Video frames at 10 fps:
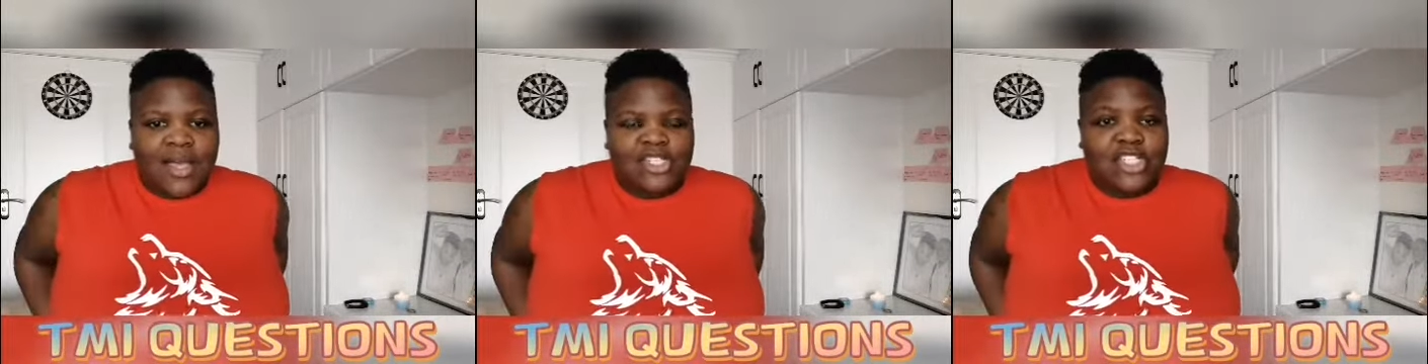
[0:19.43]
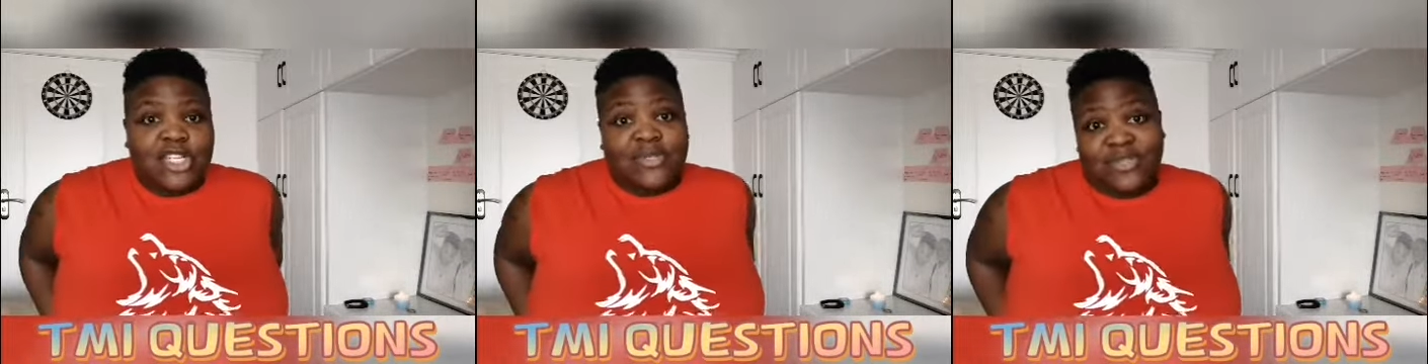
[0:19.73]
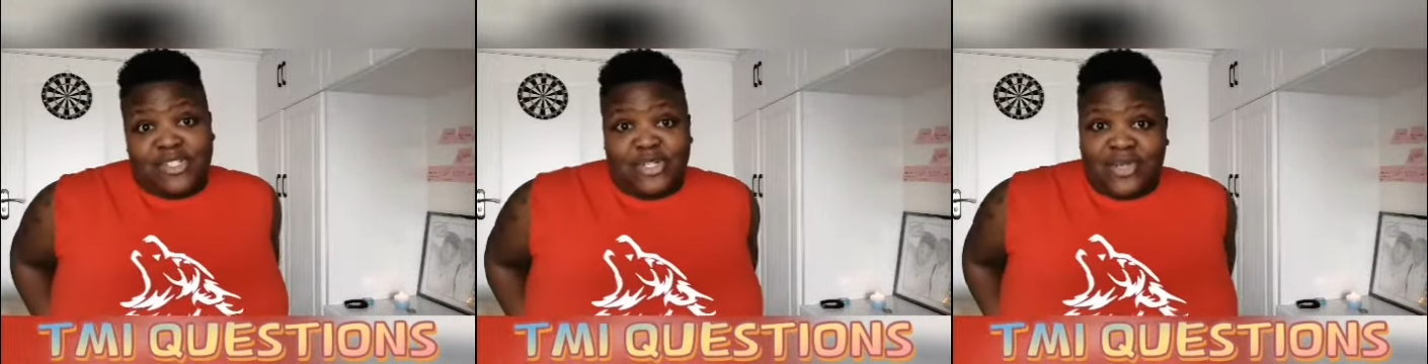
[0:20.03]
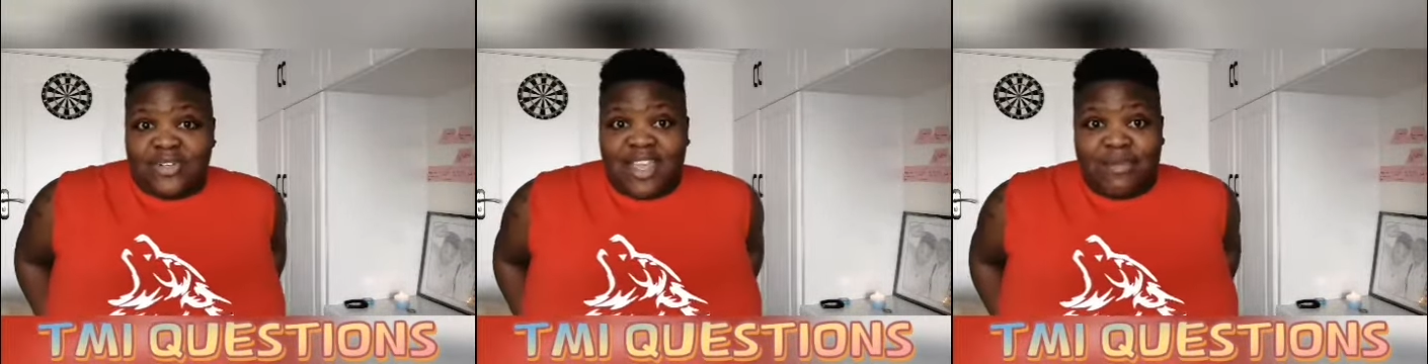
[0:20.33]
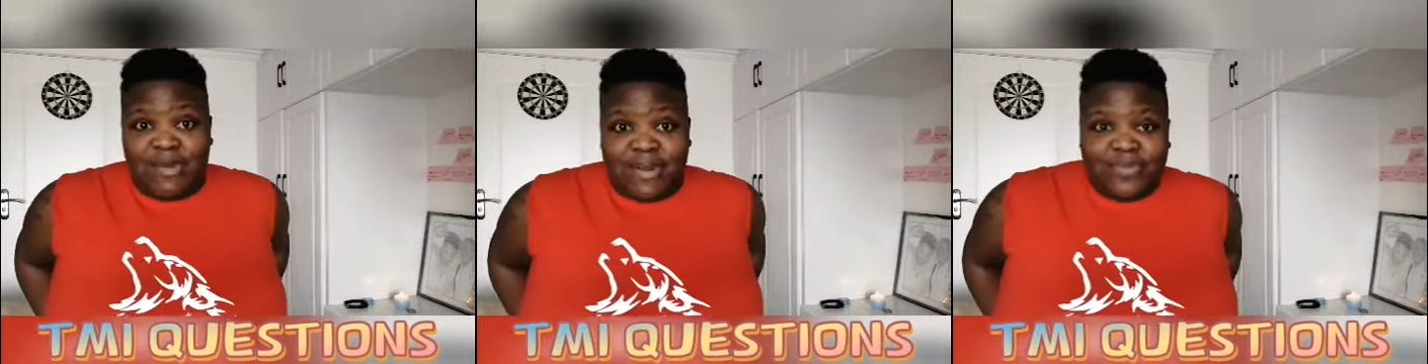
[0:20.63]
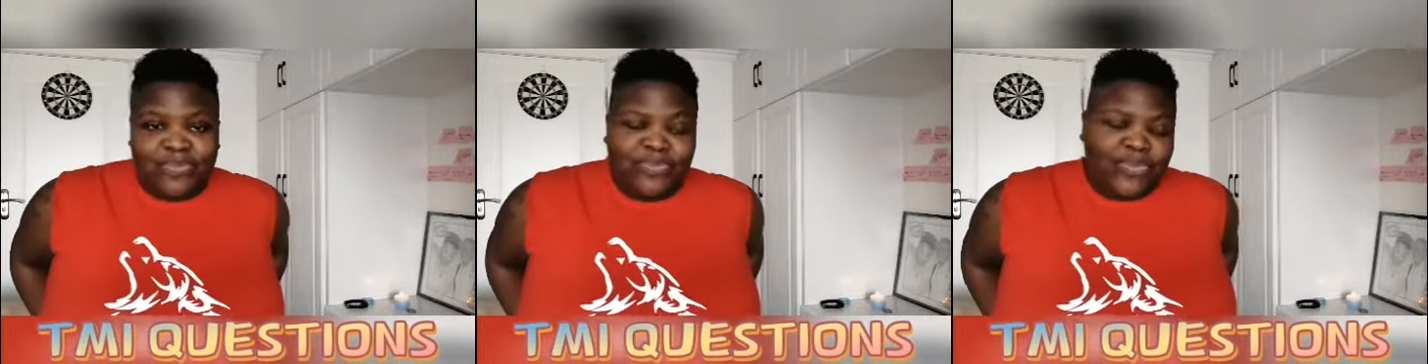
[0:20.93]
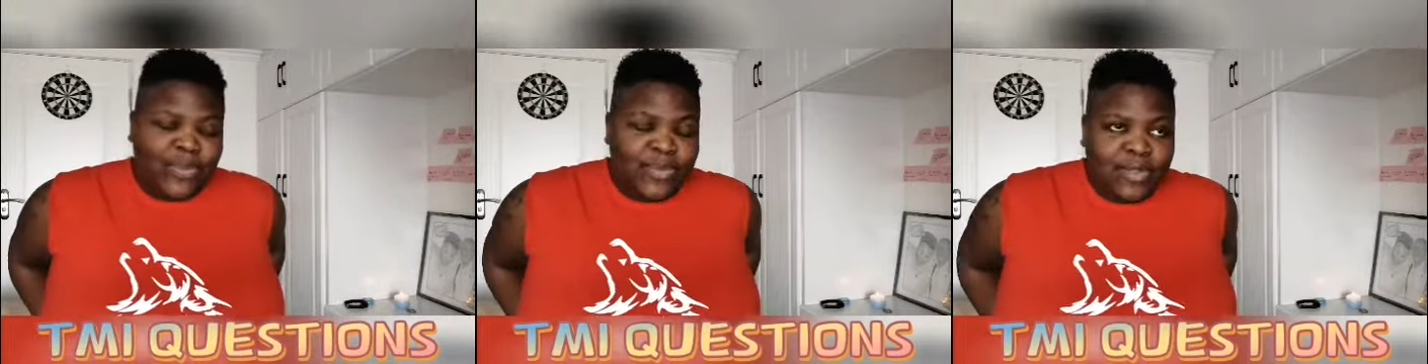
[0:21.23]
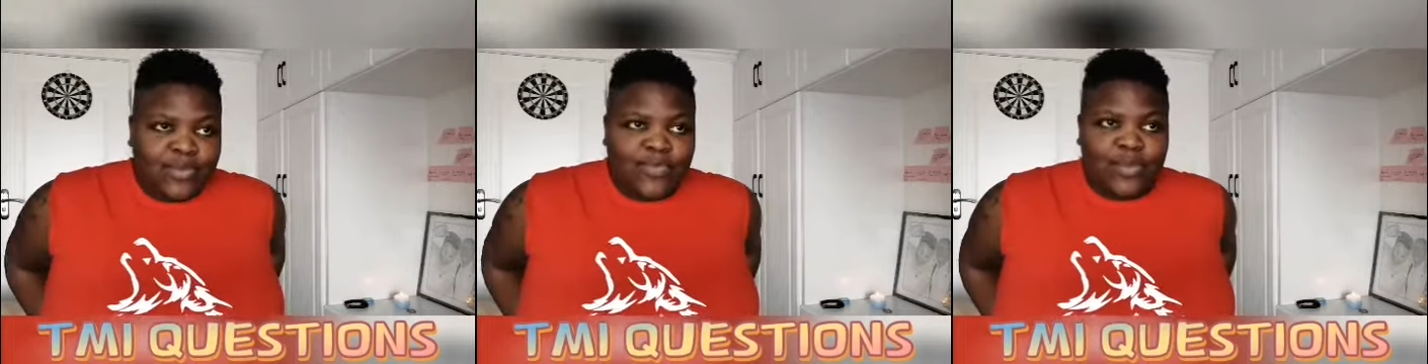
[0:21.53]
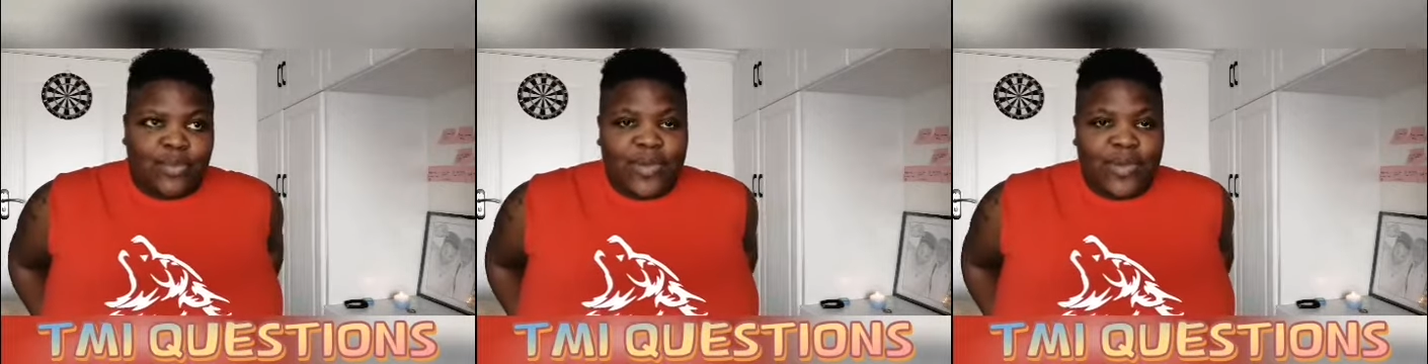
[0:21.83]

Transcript: She doesn't want to show on camera for